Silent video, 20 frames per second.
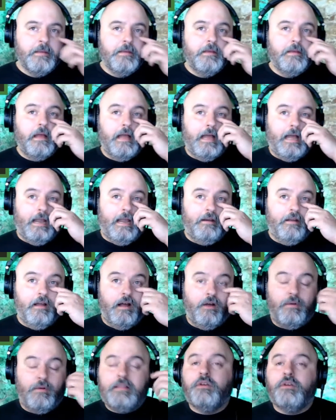and
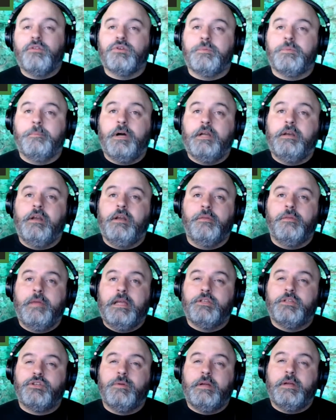right there's a button on the main
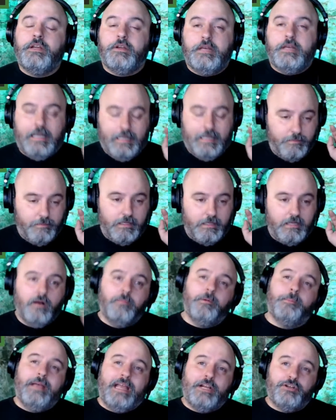screen you can hit to become a
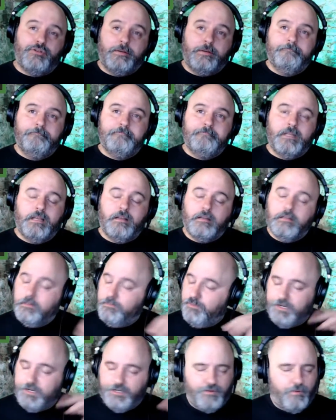patron. It
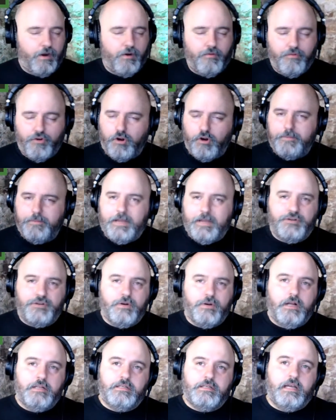brings you right over to our
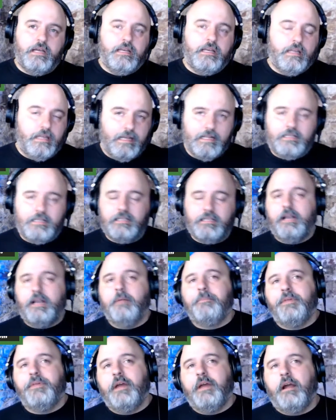Patreon site. You can get set up
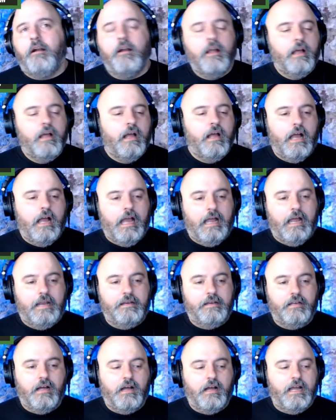there and
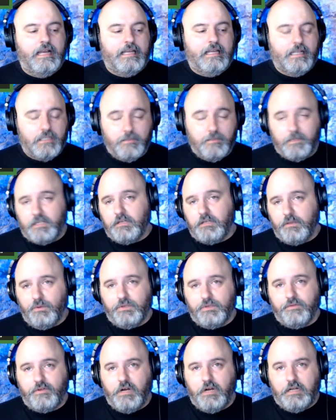get some exclusive
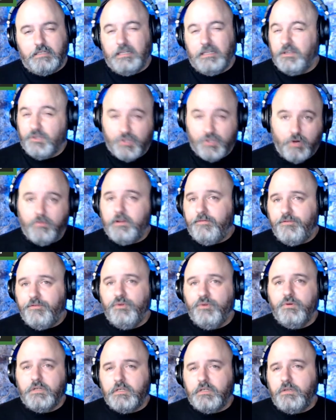content. There's already a few
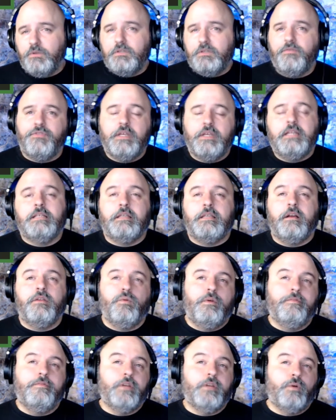exclusive things there that we've
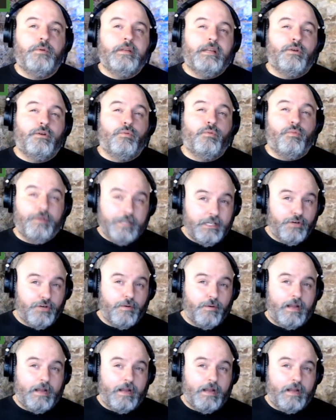done. We did a really great